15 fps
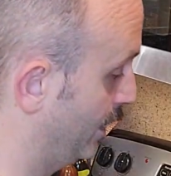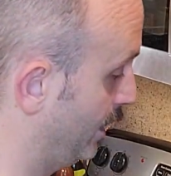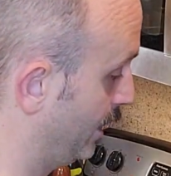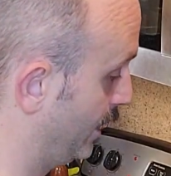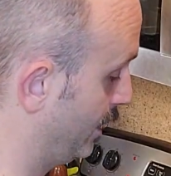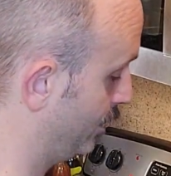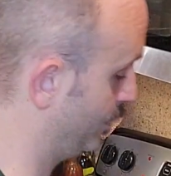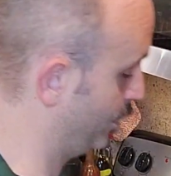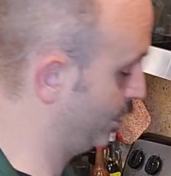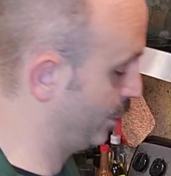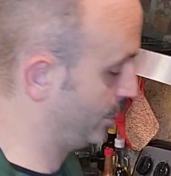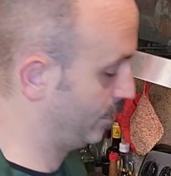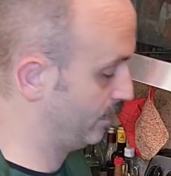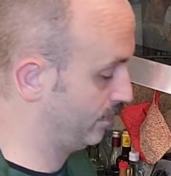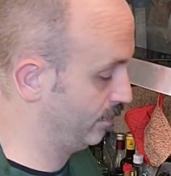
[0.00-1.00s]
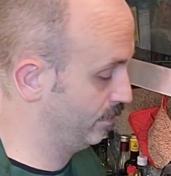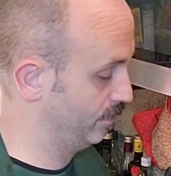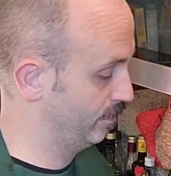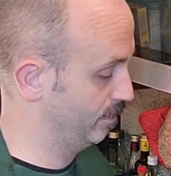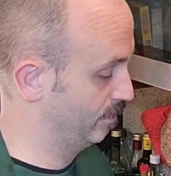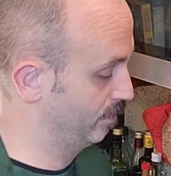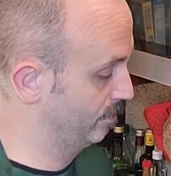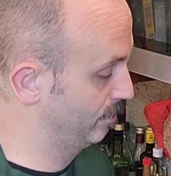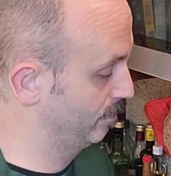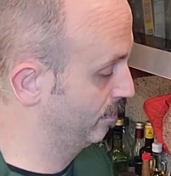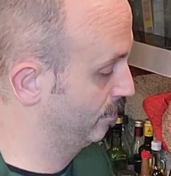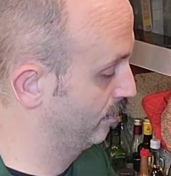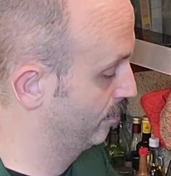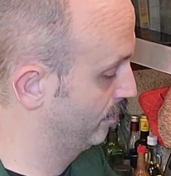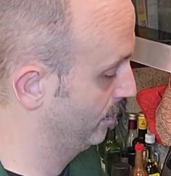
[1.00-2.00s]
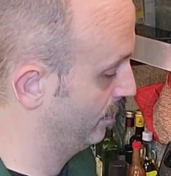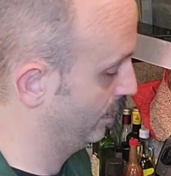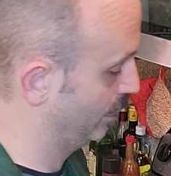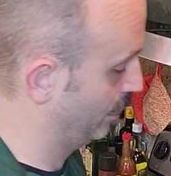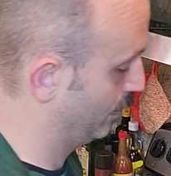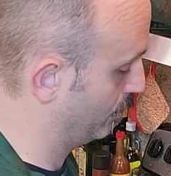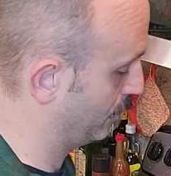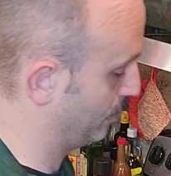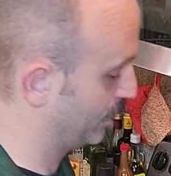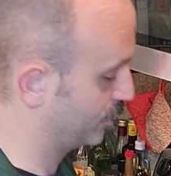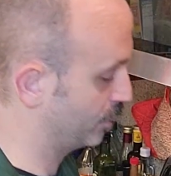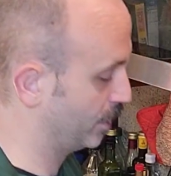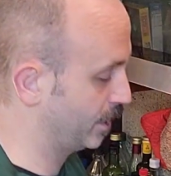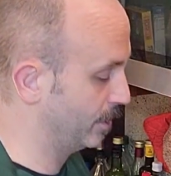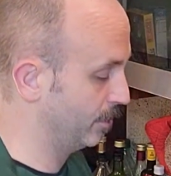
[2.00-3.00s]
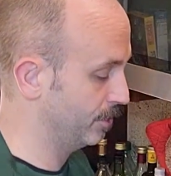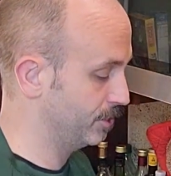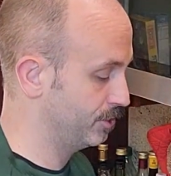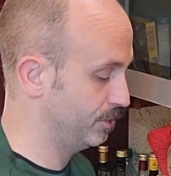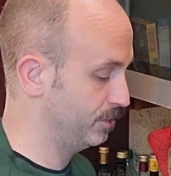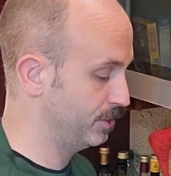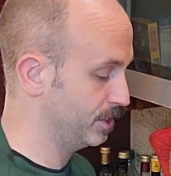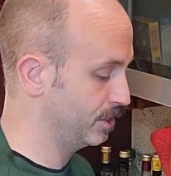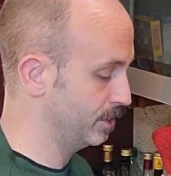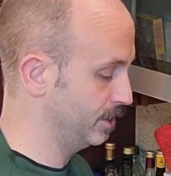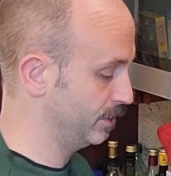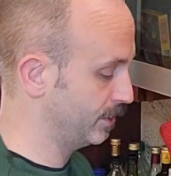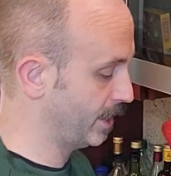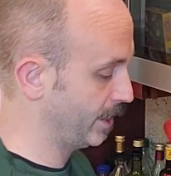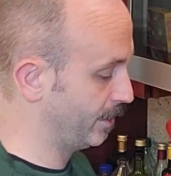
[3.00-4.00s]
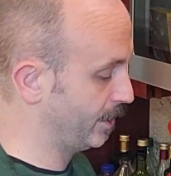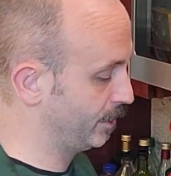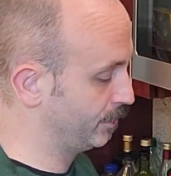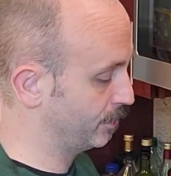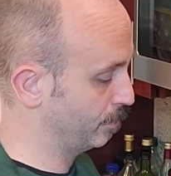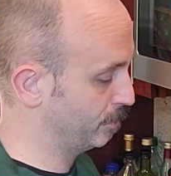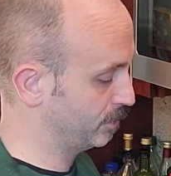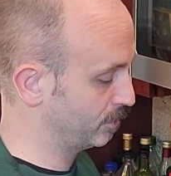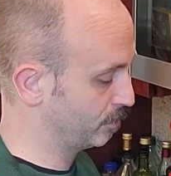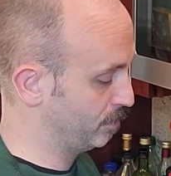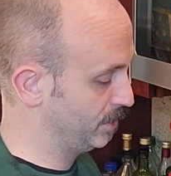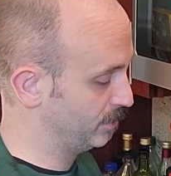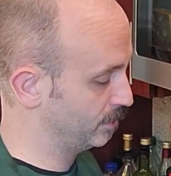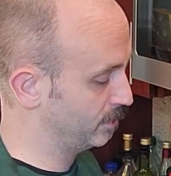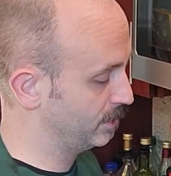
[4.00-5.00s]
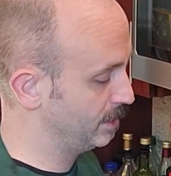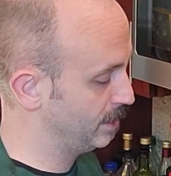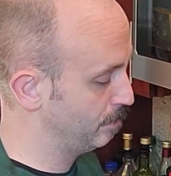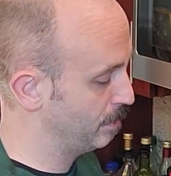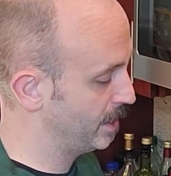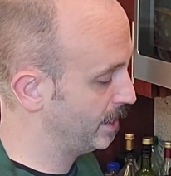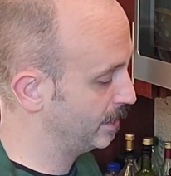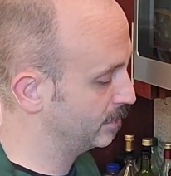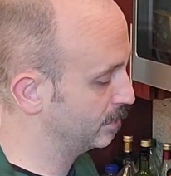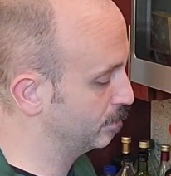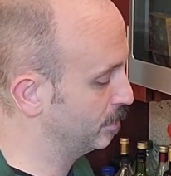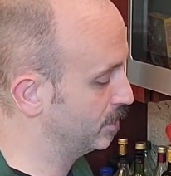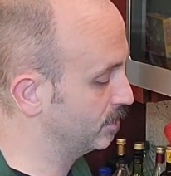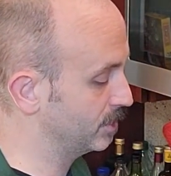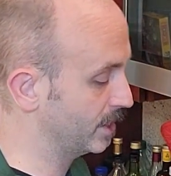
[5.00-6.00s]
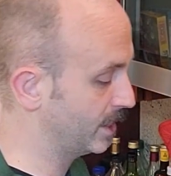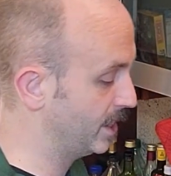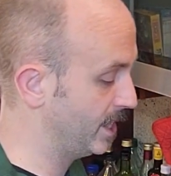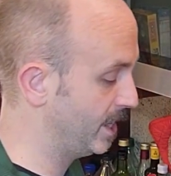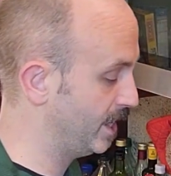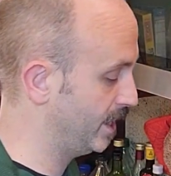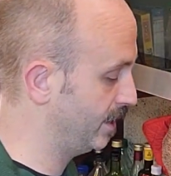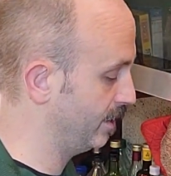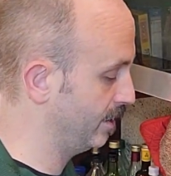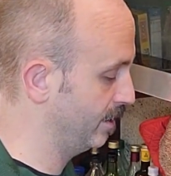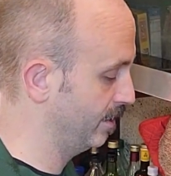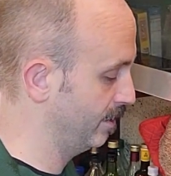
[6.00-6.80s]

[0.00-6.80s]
and you know, I want to make sure I get all the juicy goodness out of there, so I'm going to squeeze those tea bags as much as I can.